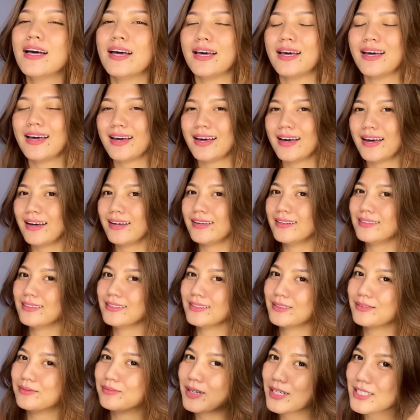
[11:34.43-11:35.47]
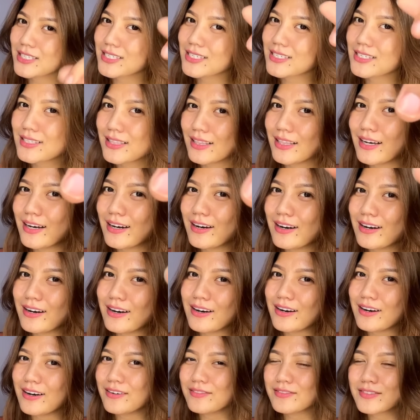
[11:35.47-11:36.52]
And much
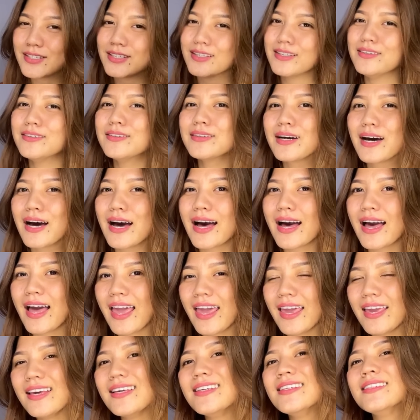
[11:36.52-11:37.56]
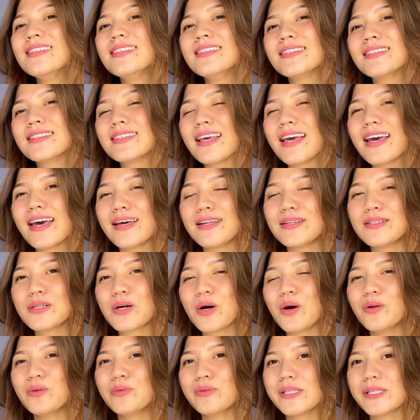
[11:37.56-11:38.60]
love to you guys, and
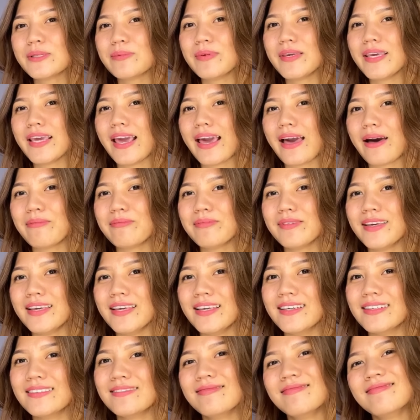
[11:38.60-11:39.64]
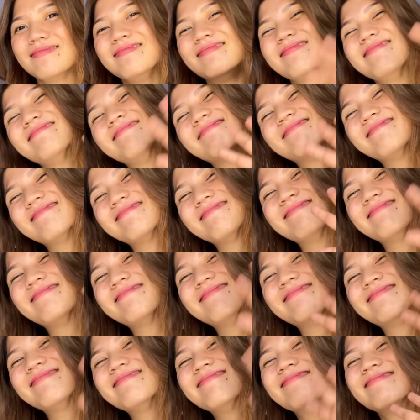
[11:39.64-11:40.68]
always be happy.
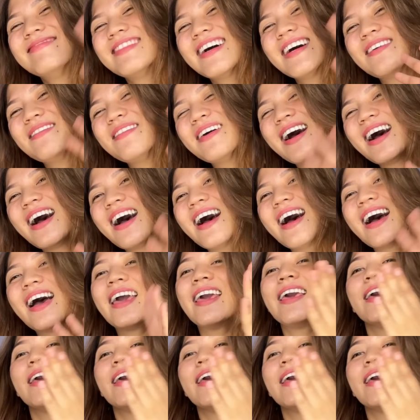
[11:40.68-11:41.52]
Bye-bye.